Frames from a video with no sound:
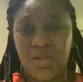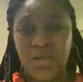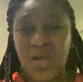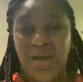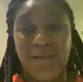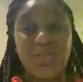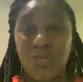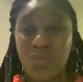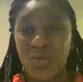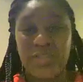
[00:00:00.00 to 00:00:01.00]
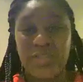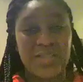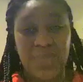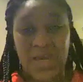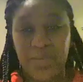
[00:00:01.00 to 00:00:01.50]
And 2, it is
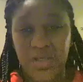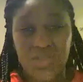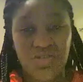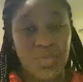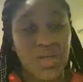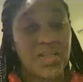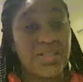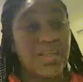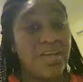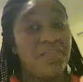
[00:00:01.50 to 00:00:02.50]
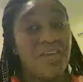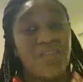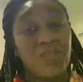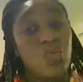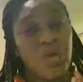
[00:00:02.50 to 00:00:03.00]
my ministry because if I have
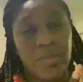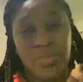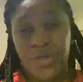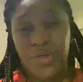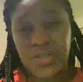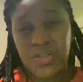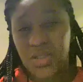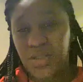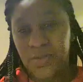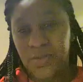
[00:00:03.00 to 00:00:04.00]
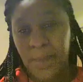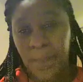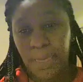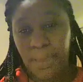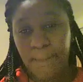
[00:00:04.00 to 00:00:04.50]
one person,
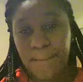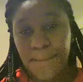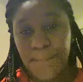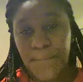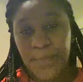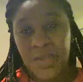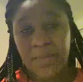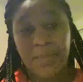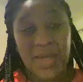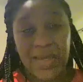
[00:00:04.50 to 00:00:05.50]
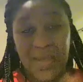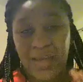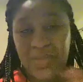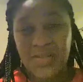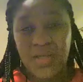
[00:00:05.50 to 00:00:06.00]
my aim
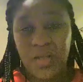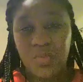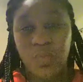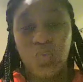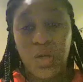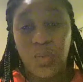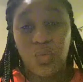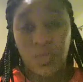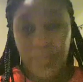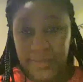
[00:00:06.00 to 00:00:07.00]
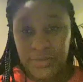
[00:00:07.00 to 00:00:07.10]
is to help one woman.